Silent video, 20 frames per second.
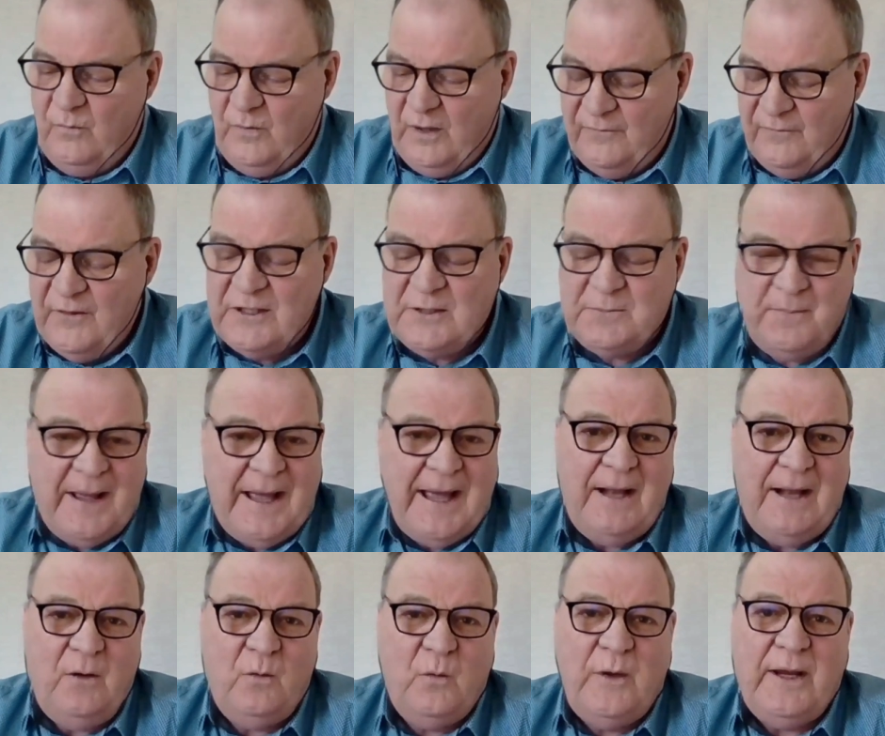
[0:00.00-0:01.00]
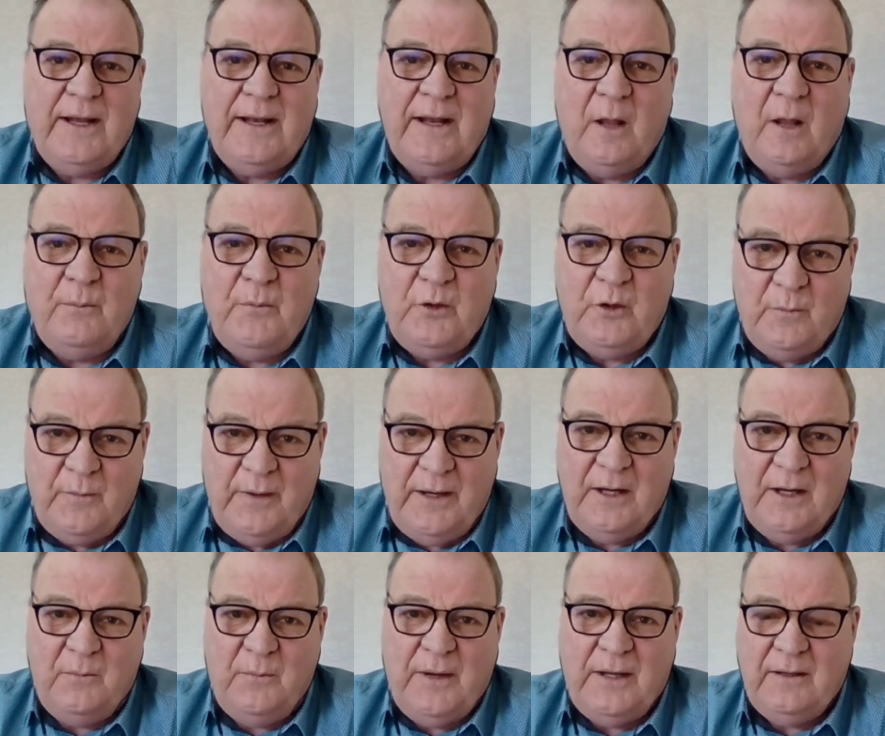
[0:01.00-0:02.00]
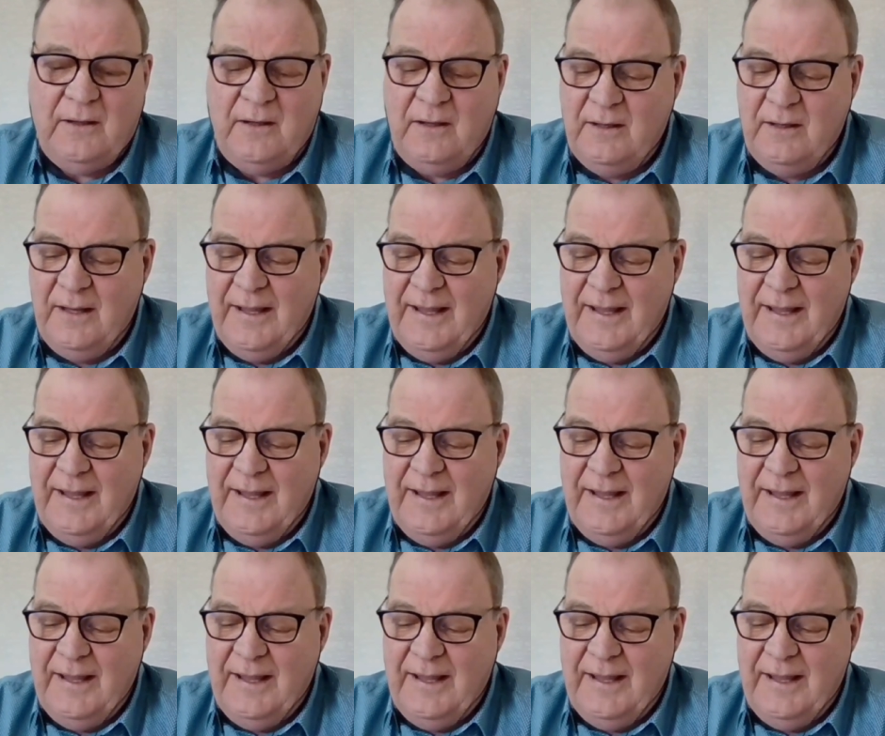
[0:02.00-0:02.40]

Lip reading: If it's bad, we can help you to make it better.